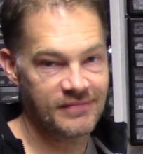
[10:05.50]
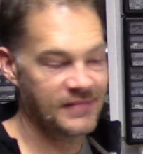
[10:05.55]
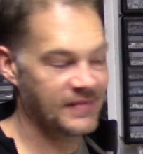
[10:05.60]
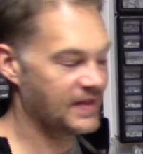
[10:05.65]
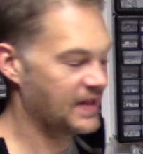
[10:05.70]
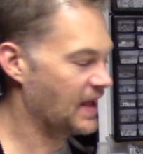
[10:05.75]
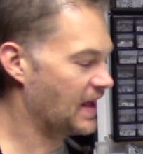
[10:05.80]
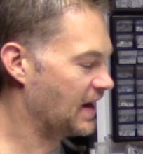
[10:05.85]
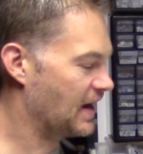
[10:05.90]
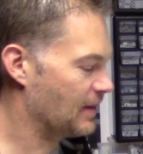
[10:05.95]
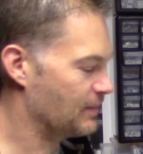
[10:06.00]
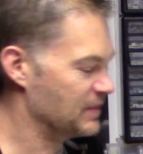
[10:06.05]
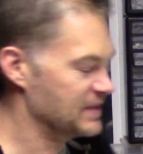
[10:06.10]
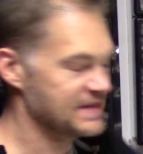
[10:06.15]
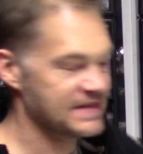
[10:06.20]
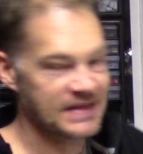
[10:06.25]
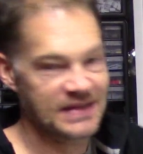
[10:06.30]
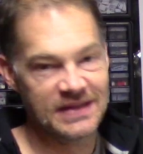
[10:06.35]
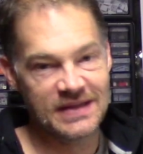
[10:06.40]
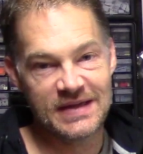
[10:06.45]
That
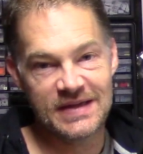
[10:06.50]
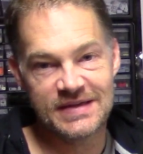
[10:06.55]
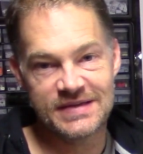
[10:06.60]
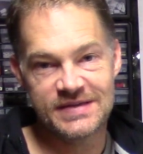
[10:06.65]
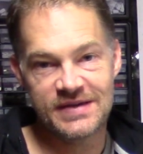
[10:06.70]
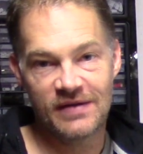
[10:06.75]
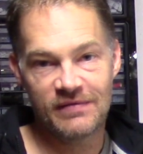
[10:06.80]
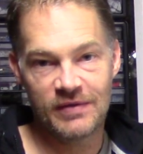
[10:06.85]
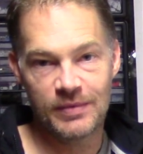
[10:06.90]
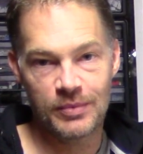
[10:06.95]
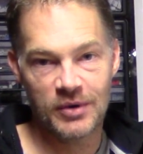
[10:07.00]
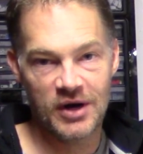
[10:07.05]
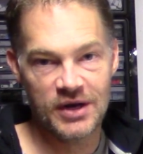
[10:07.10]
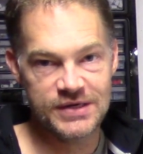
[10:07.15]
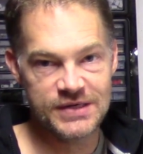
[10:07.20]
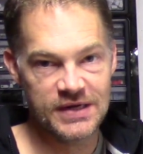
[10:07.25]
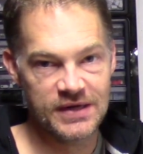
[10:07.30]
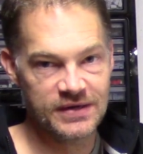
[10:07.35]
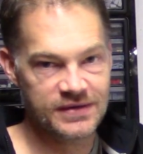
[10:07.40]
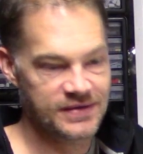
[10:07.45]
happens at least every
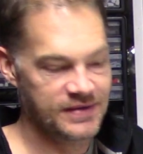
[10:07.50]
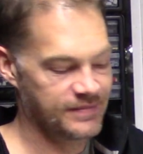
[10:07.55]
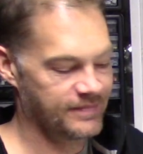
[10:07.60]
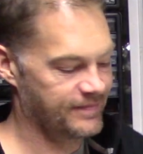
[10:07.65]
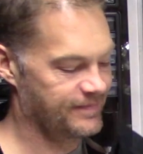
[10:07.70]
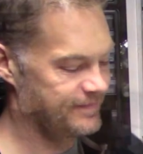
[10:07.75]
project.